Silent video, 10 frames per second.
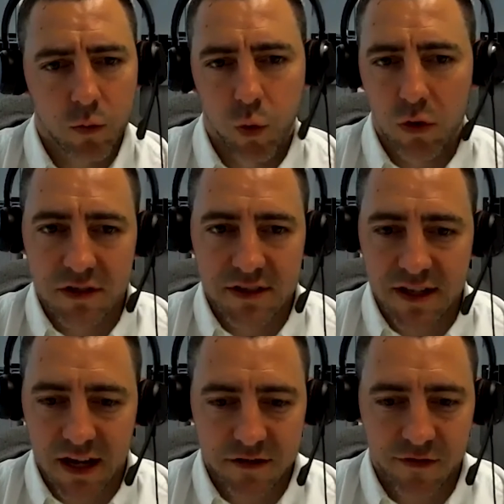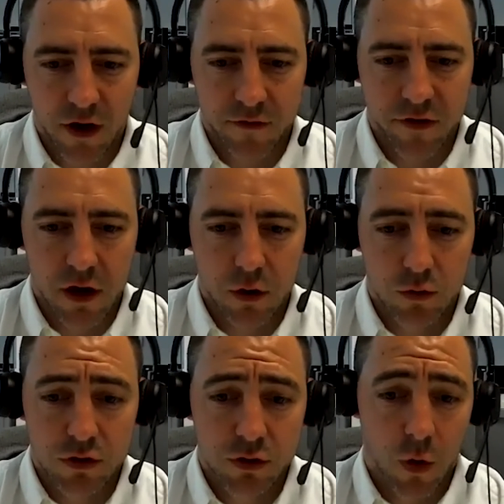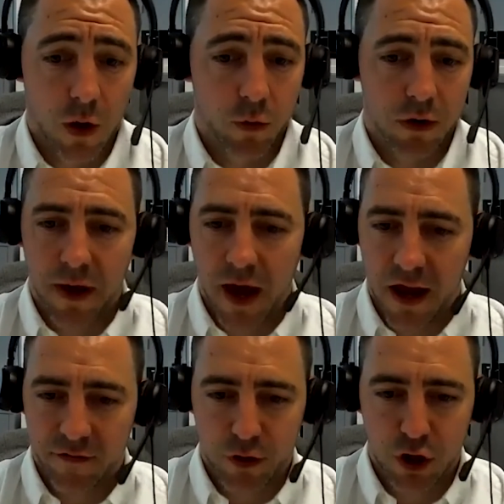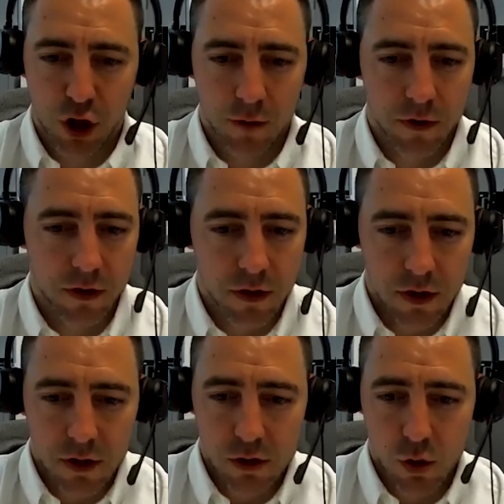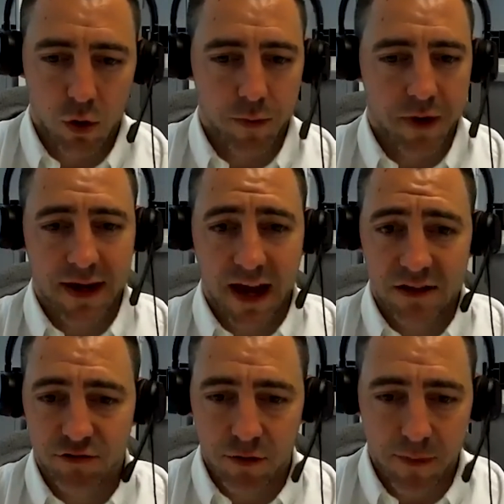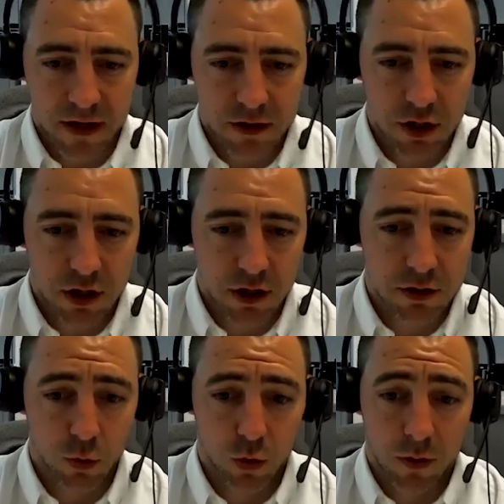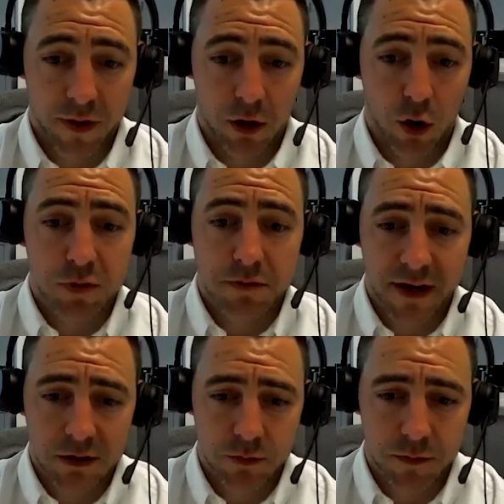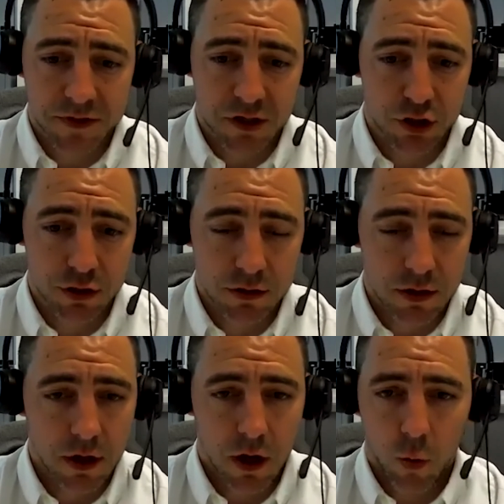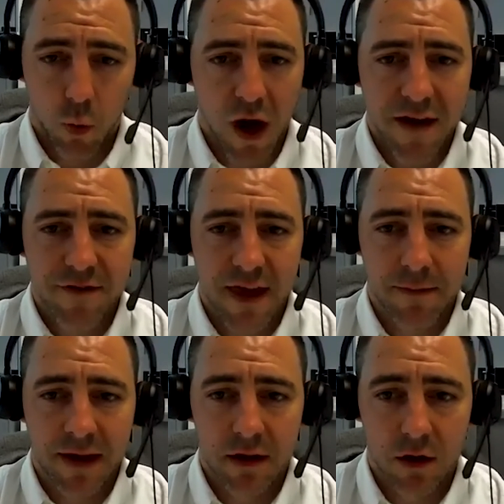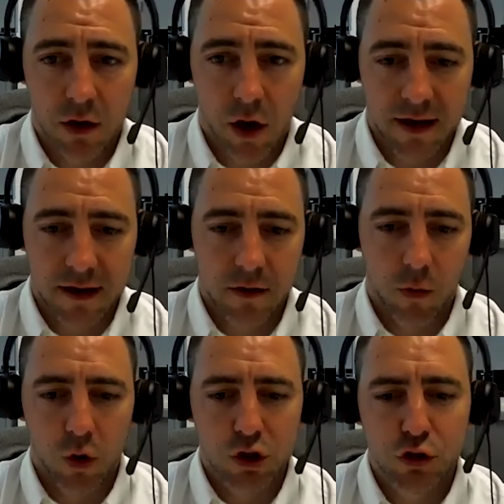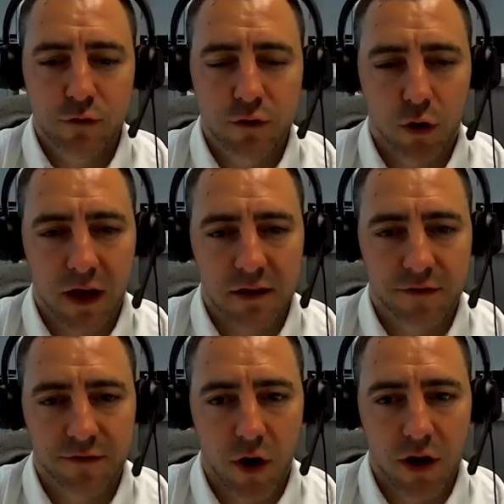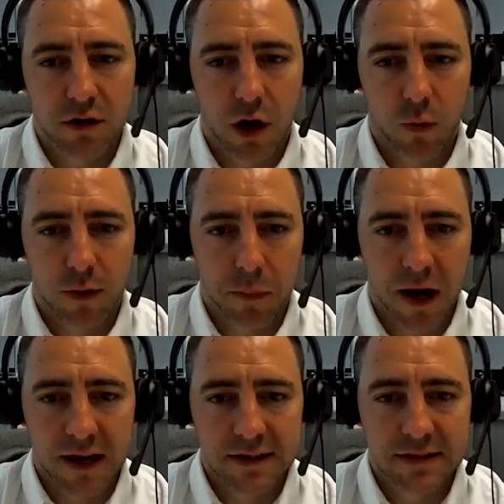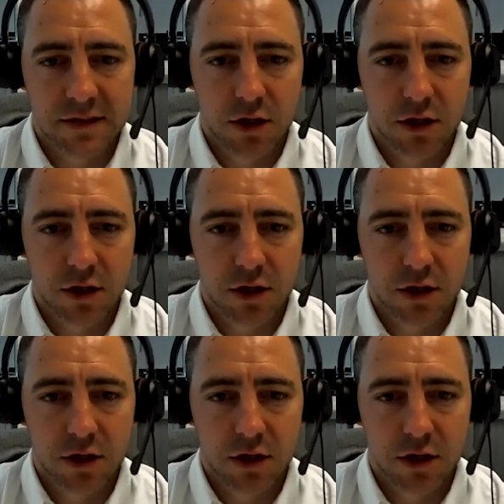what does the next 5 year hold? Do I want to be a head of procurement? Do I want to be a category manager? Do I want to be in an ops management position? Whatever they may look like. Once you've got that defined goal in place,